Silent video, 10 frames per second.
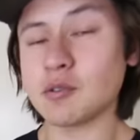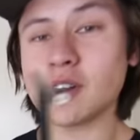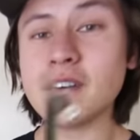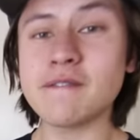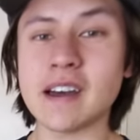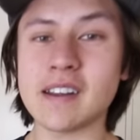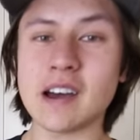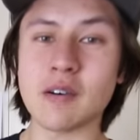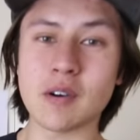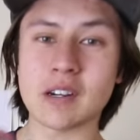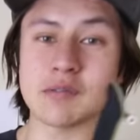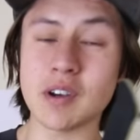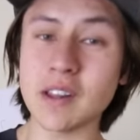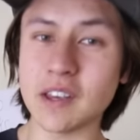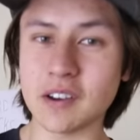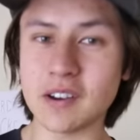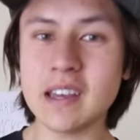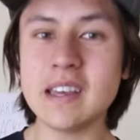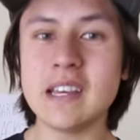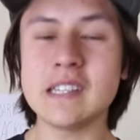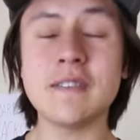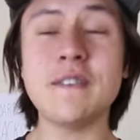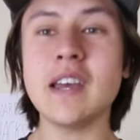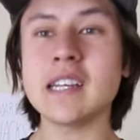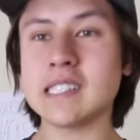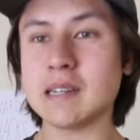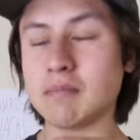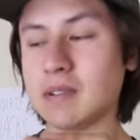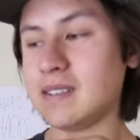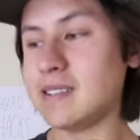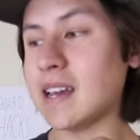So what I found out works really good is if you get some